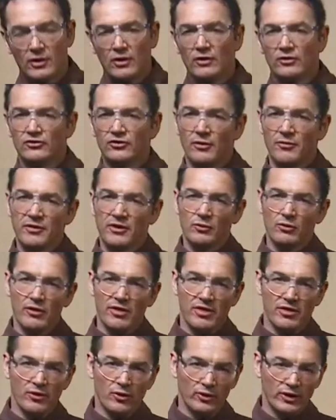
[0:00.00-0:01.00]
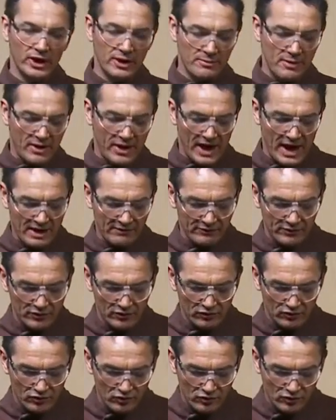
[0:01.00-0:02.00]
Something worth noting about having the
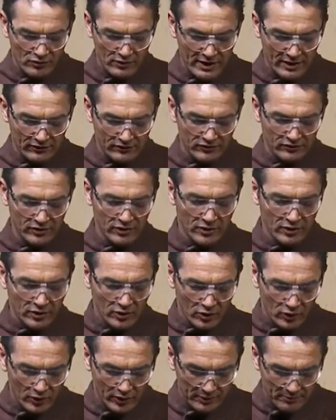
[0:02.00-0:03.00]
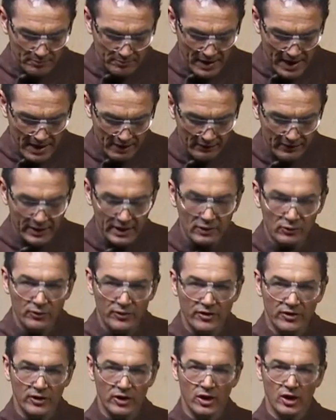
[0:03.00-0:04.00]
tool rest going parallel
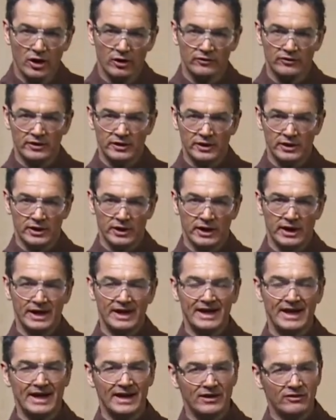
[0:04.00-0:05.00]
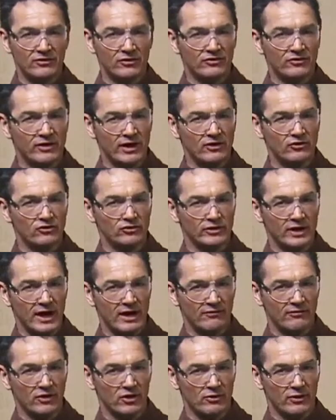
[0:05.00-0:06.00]
with the cut here, it is essential to
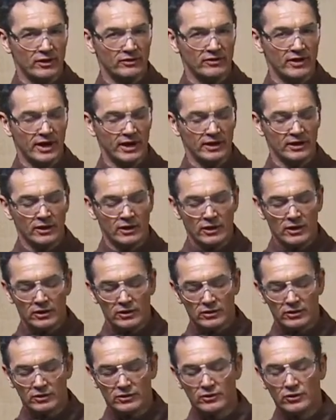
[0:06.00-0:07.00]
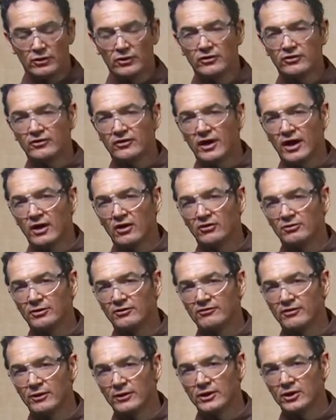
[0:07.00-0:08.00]
have the correct height. You'll notice I was being
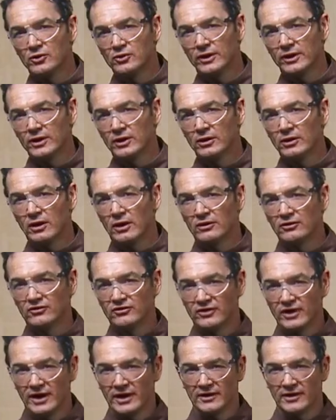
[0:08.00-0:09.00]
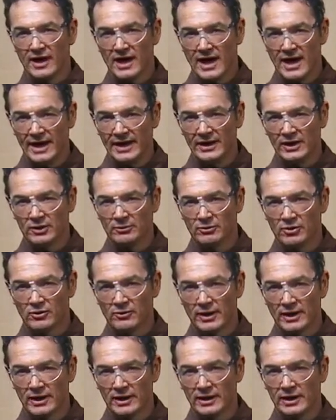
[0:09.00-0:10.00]
very critical on setting the height up
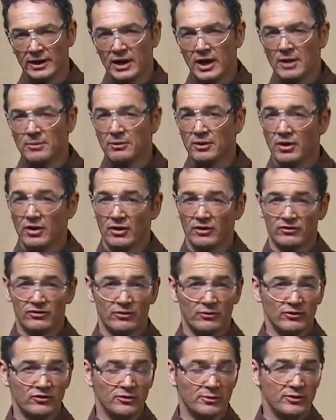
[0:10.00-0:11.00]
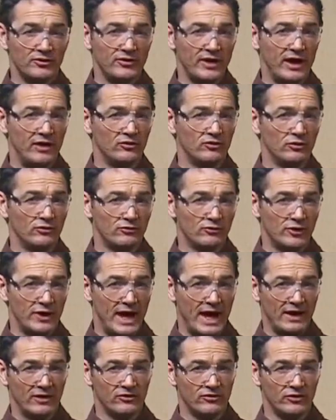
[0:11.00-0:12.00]
correctly because there is a potential for an
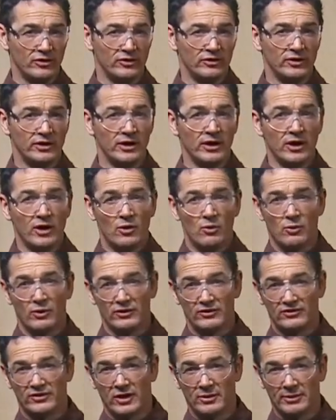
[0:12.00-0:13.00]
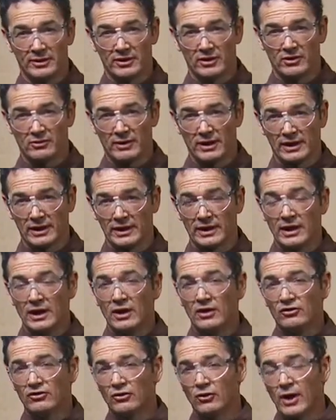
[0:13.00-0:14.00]
accident here when set up incorrectly.
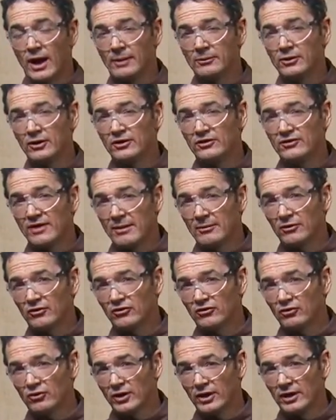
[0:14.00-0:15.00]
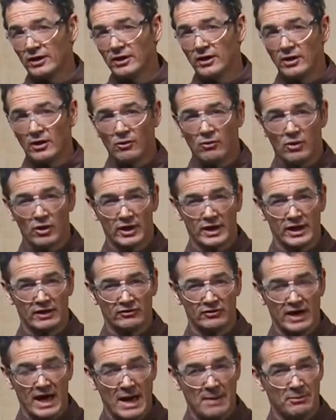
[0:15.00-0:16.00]
So I'm going to demonstrate what can
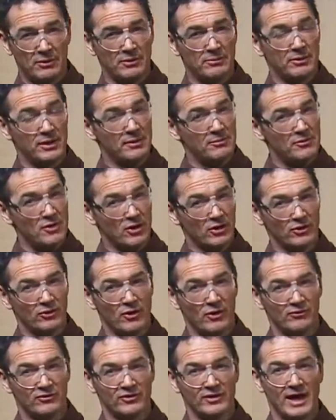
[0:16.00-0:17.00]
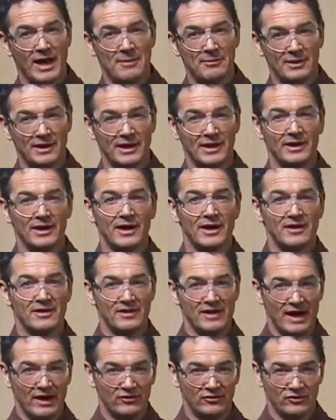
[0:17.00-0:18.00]
actually happen, but I'm not going to obviously emulate
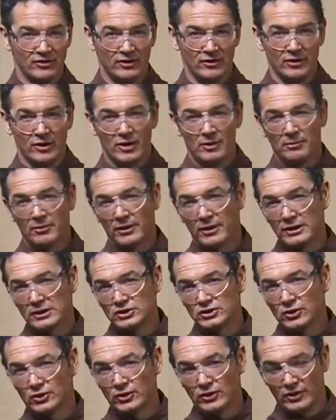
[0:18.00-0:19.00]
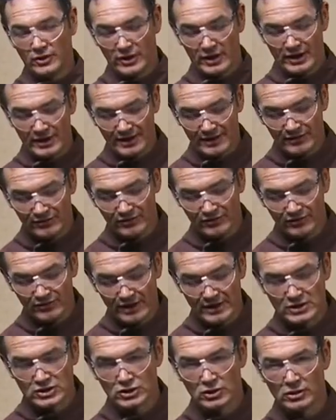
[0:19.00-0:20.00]
the accident, but I'm going to show you that it is
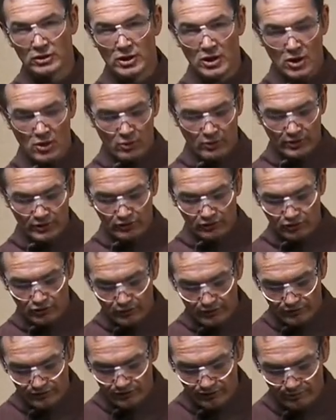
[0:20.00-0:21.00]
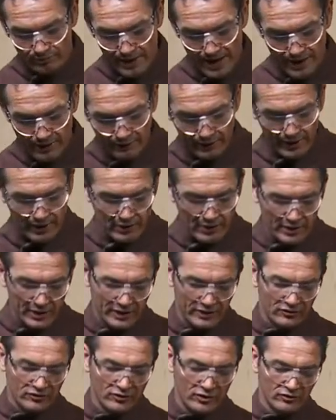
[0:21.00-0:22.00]
essential when the tool rest is parallel.
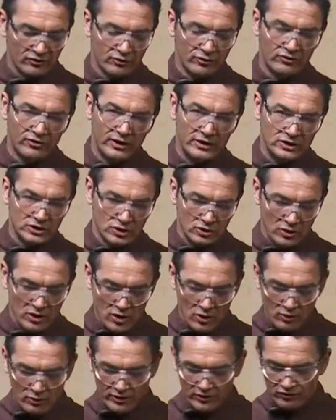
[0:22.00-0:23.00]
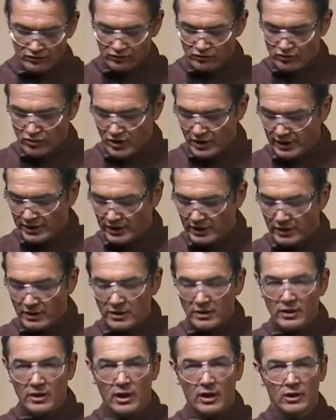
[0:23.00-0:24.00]
It's not so essential when it's running
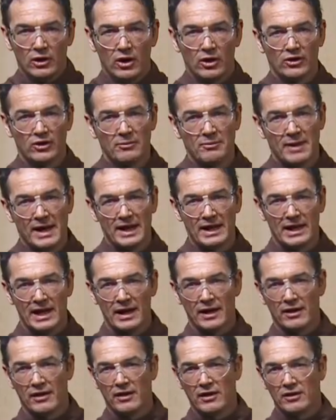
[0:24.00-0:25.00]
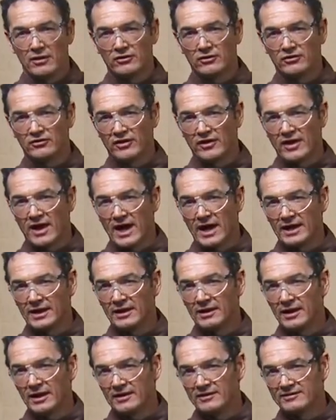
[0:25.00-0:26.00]
along the bed length to set the height
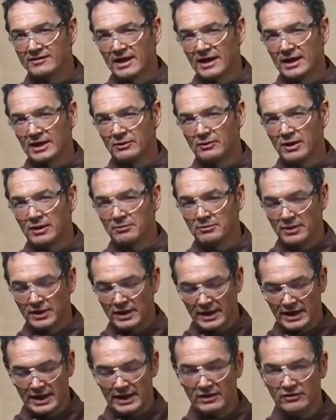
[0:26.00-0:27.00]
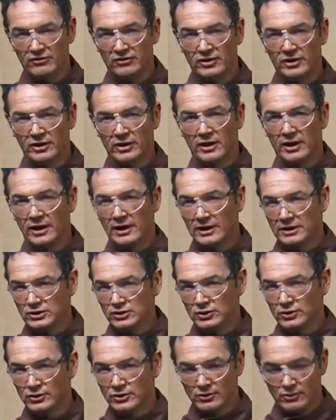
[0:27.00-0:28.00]
exactly right, but it is here, and let's
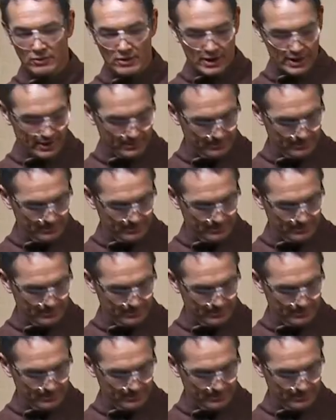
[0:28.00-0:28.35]
show you why.